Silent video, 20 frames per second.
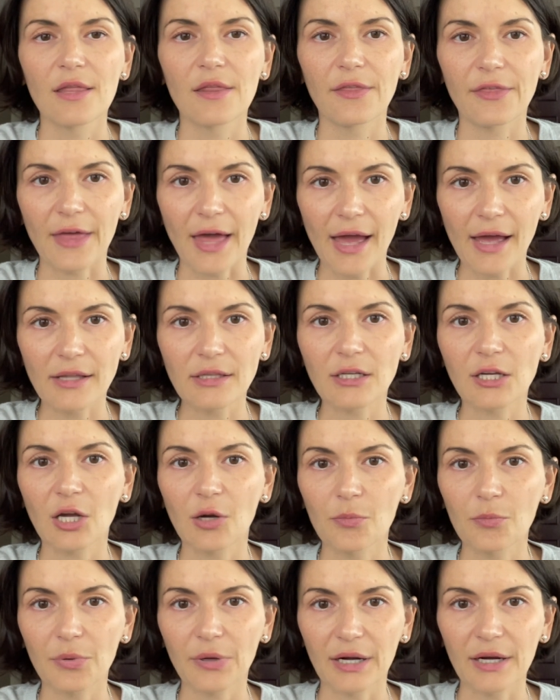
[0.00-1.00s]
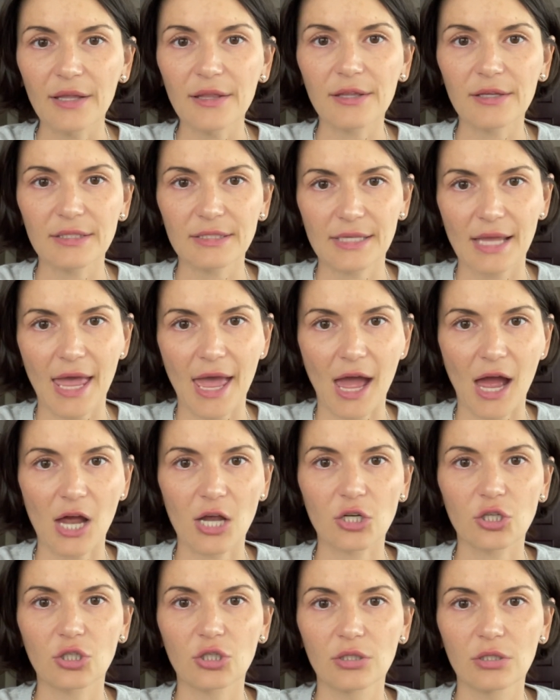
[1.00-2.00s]
Then compare this
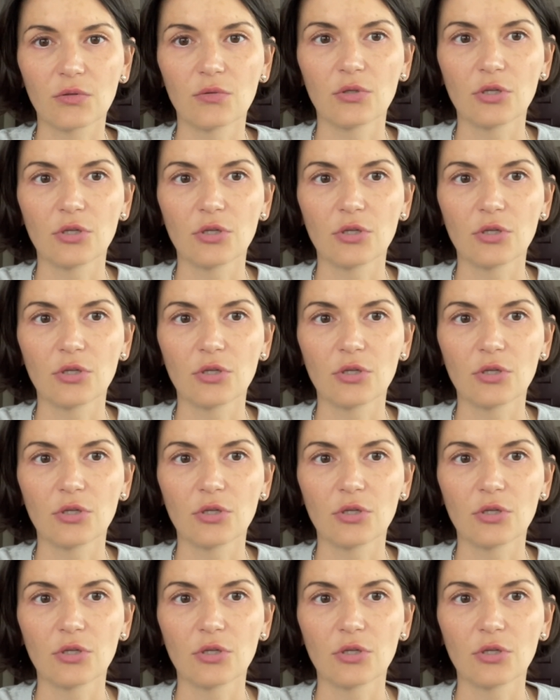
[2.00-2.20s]
hash to